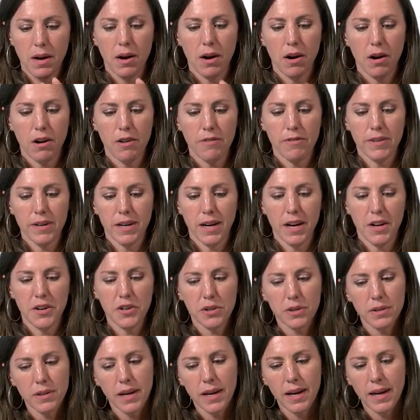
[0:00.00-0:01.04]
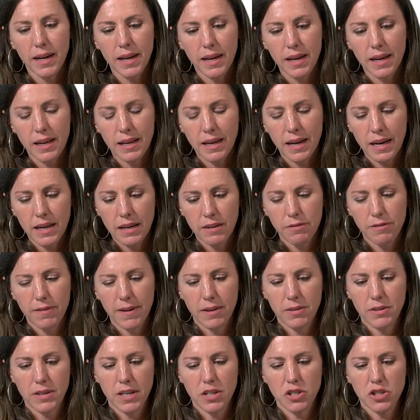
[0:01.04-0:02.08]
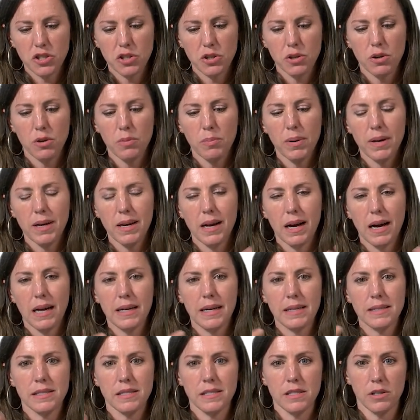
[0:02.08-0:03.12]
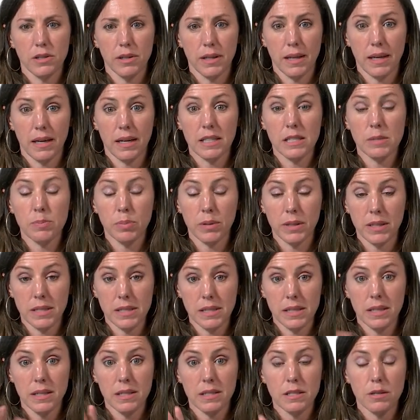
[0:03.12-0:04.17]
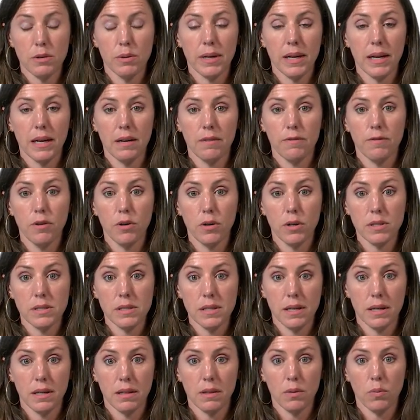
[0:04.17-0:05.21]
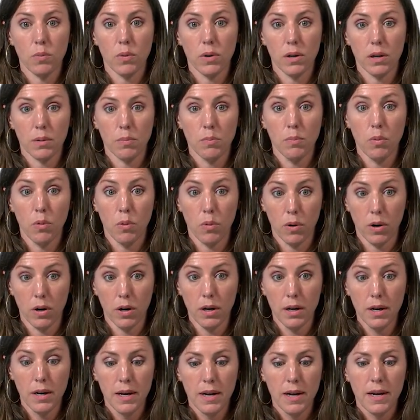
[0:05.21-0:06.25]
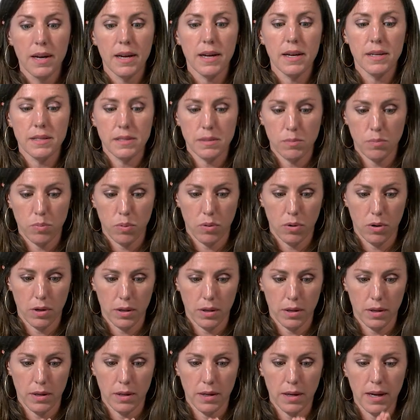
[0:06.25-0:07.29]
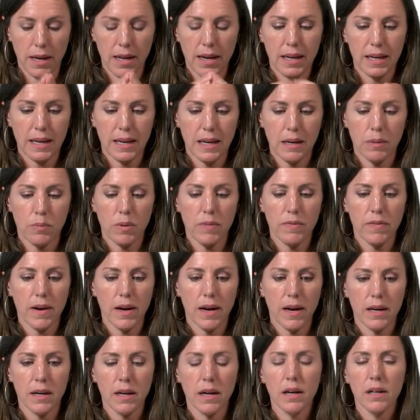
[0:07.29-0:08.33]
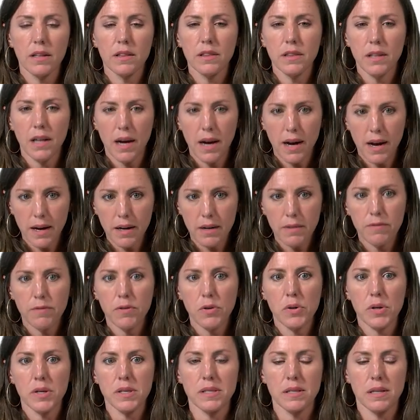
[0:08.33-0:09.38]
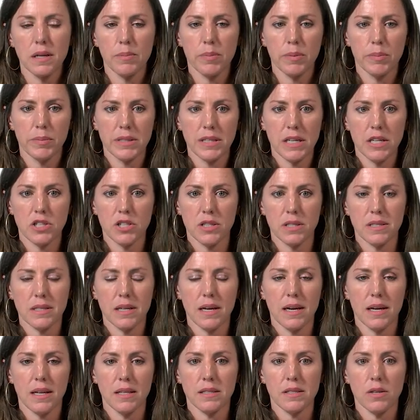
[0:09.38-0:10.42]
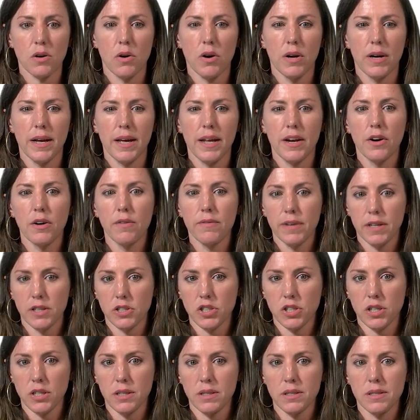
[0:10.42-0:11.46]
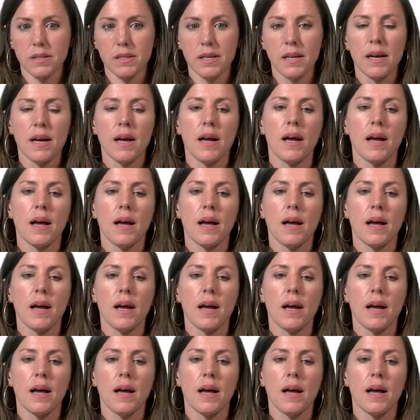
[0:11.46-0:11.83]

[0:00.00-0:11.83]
often underlying and kind of foundational, but not necessarily explicit. So again, focusing the work more is important. And again, we've had a lot of focus in implementation science on interventions